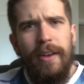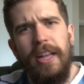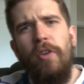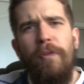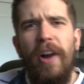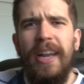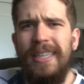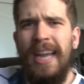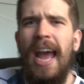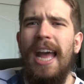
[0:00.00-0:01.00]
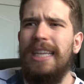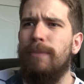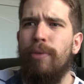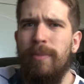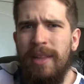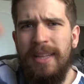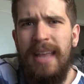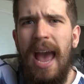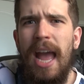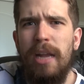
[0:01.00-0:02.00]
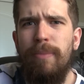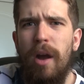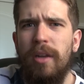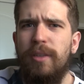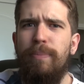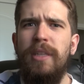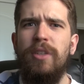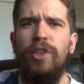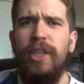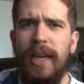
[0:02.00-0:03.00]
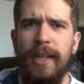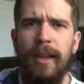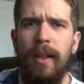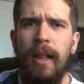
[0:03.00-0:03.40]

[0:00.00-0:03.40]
Get your fucking tags and put them in the tag box, you piece of shit.